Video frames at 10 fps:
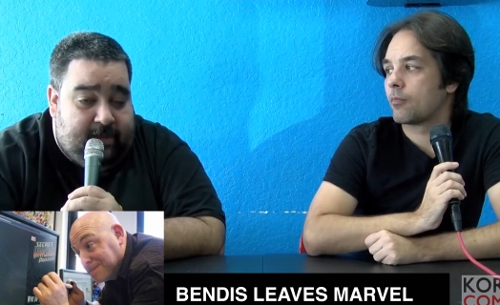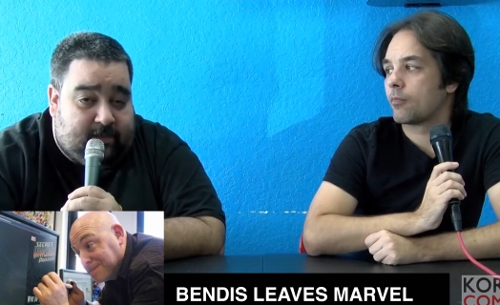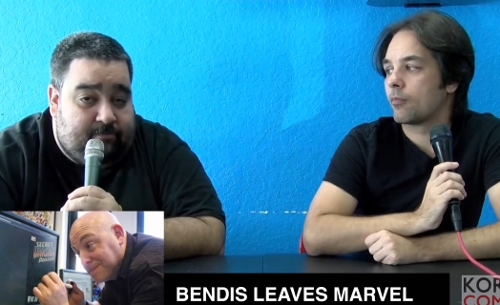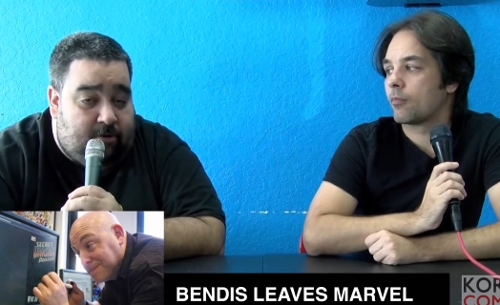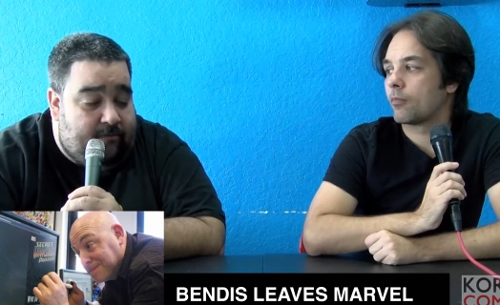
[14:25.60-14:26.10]

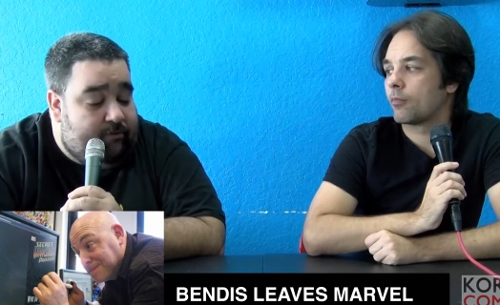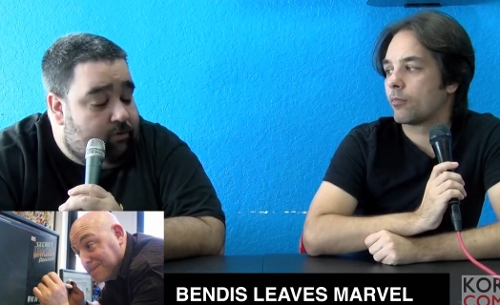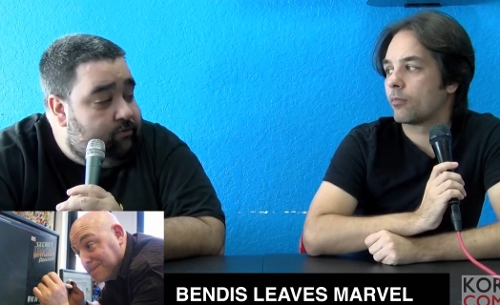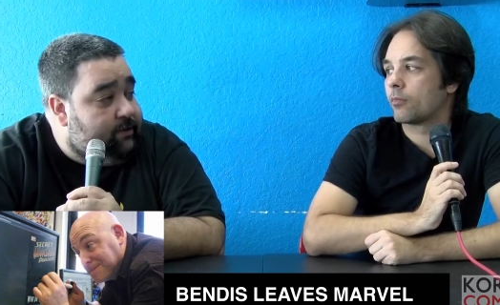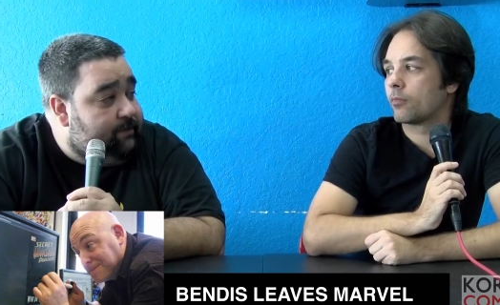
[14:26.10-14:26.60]
Speaker 1: make them Marvel
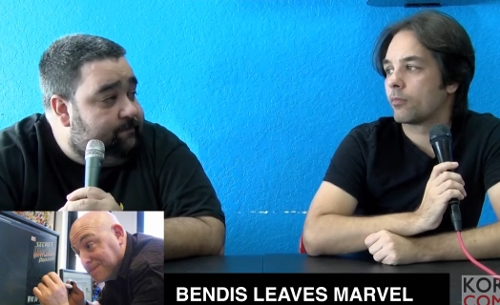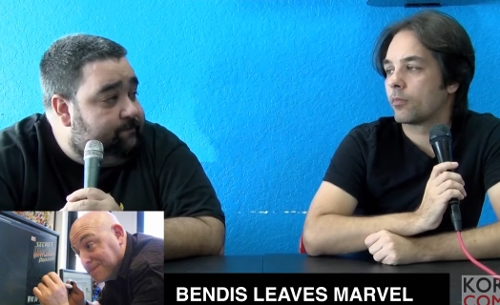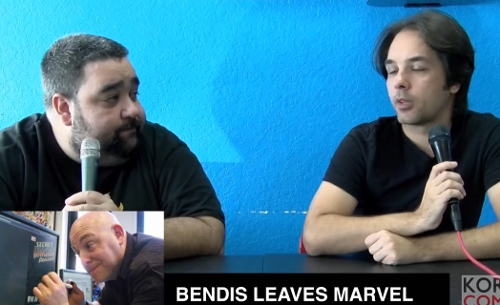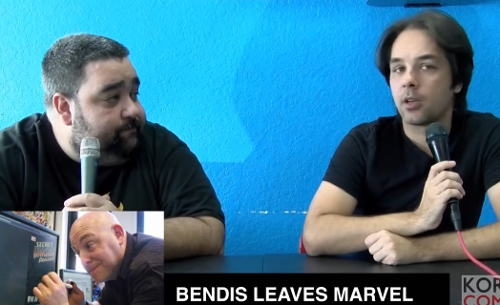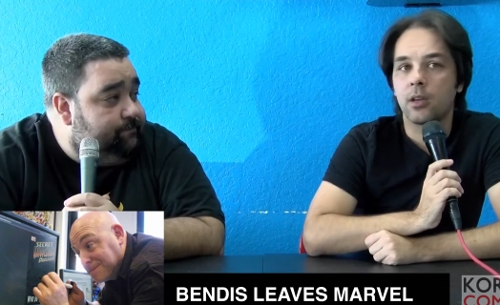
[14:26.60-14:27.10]
only.
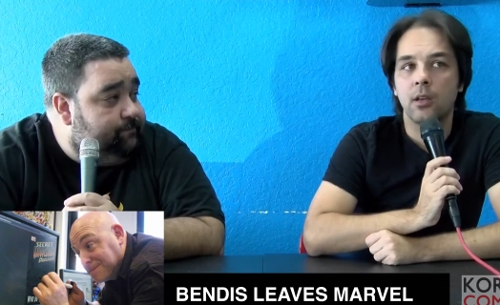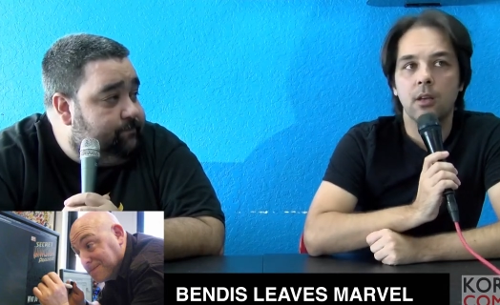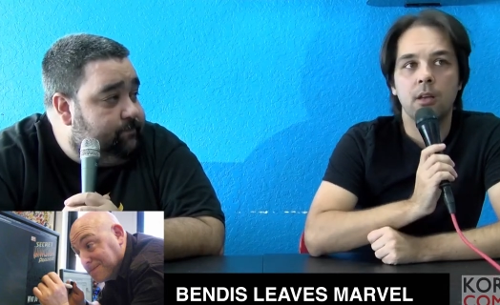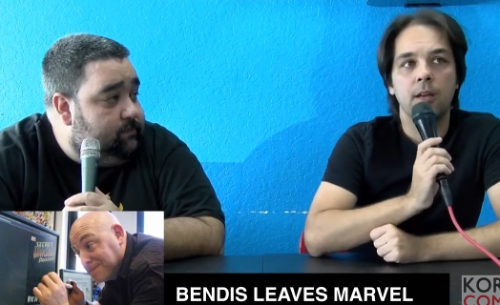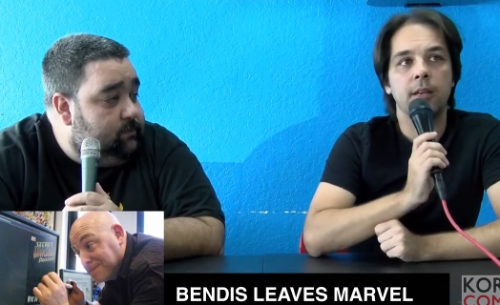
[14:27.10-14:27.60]

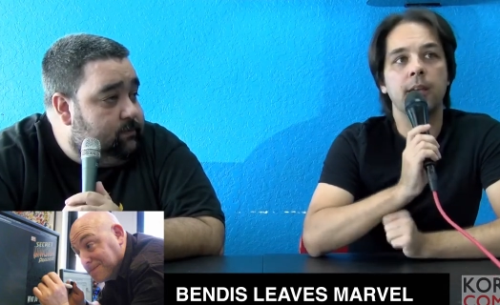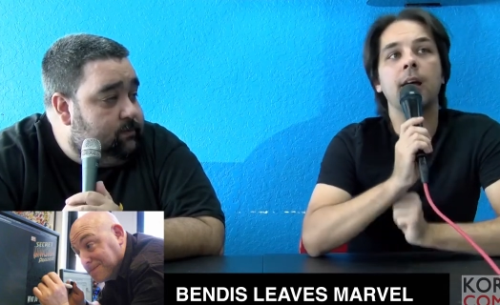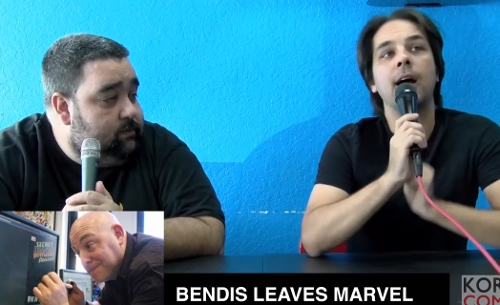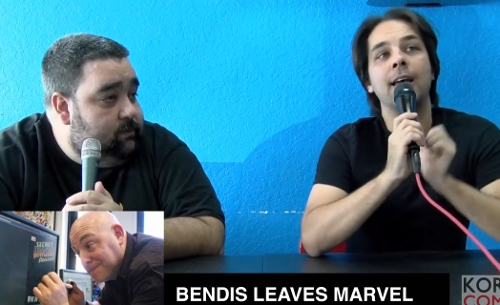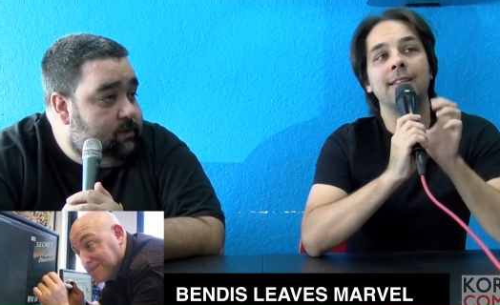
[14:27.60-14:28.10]

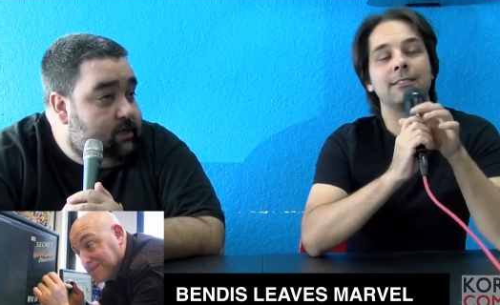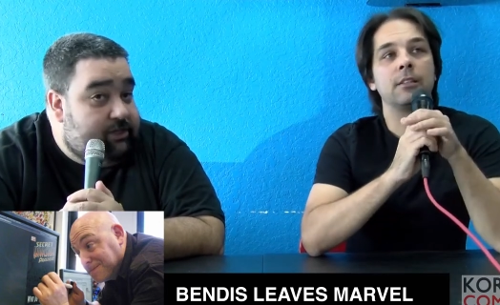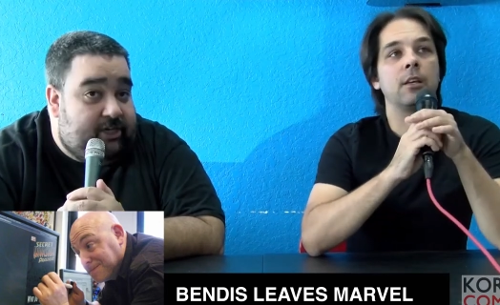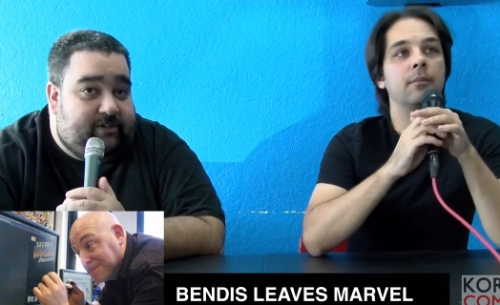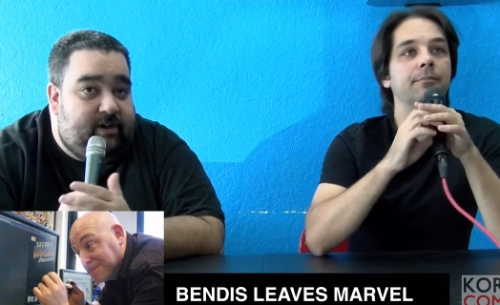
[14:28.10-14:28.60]
Yeah, I,
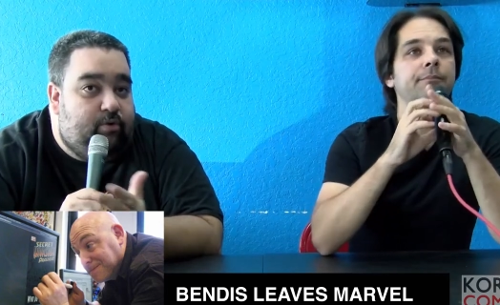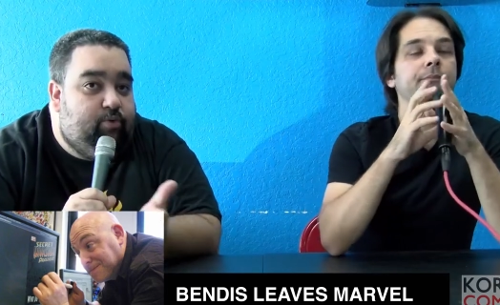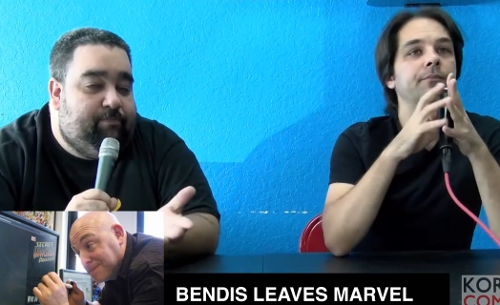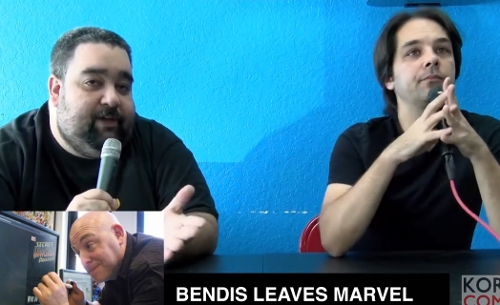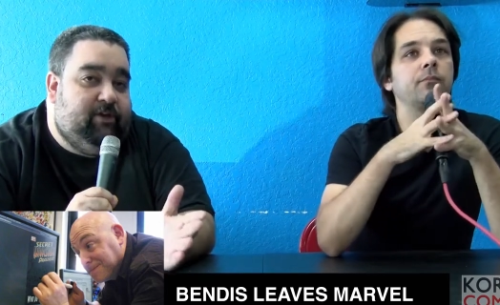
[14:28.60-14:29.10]
Jason
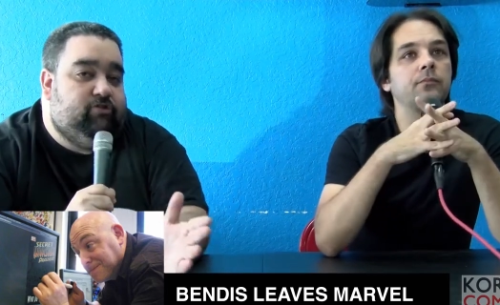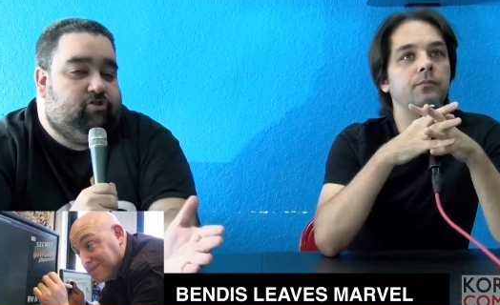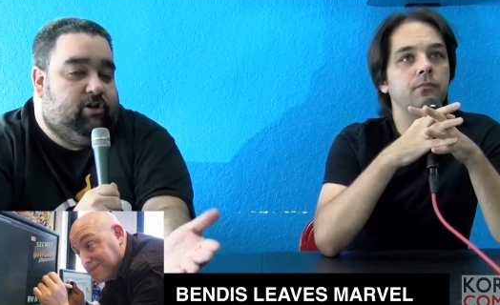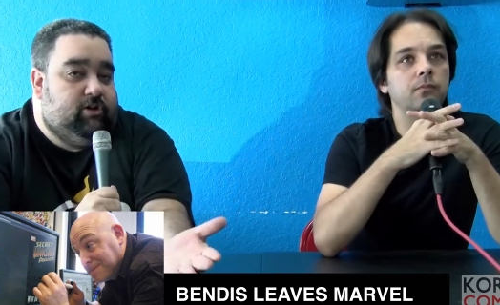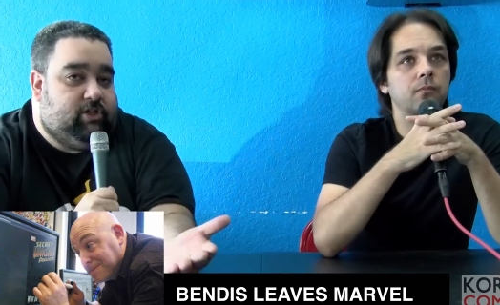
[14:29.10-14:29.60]
Aaron would be
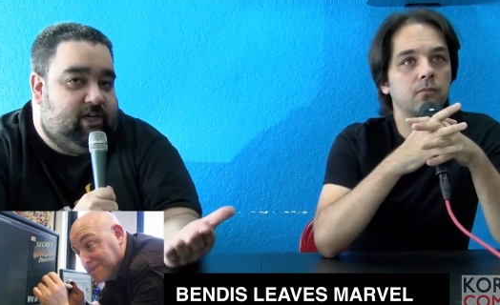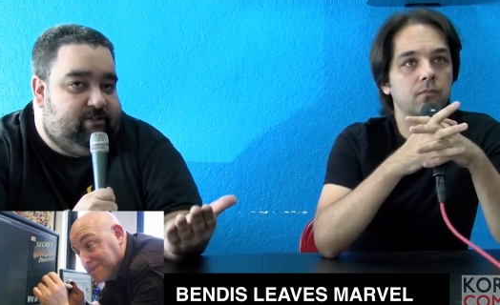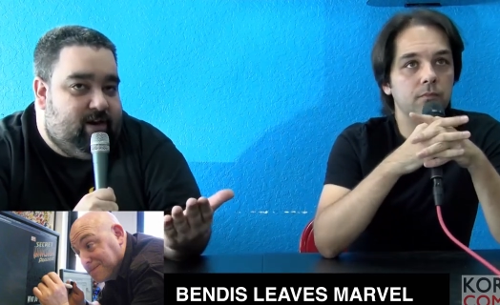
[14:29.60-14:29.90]
huge. Look, Jason